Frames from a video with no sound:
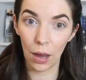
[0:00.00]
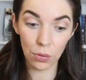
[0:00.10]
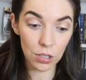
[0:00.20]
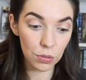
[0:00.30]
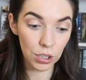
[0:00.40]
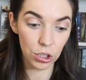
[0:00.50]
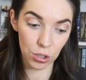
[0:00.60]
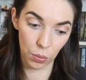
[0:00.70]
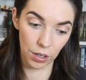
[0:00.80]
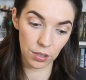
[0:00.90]
That one's really
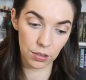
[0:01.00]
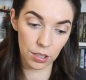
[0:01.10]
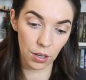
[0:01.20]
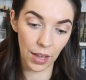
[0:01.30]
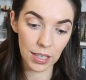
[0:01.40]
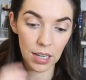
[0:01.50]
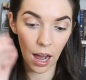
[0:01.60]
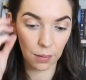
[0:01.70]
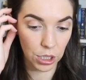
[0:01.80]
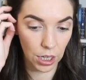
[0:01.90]
short, so that's an
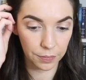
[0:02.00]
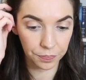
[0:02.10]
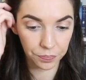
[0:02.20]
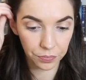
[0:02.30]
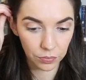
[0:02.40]
option.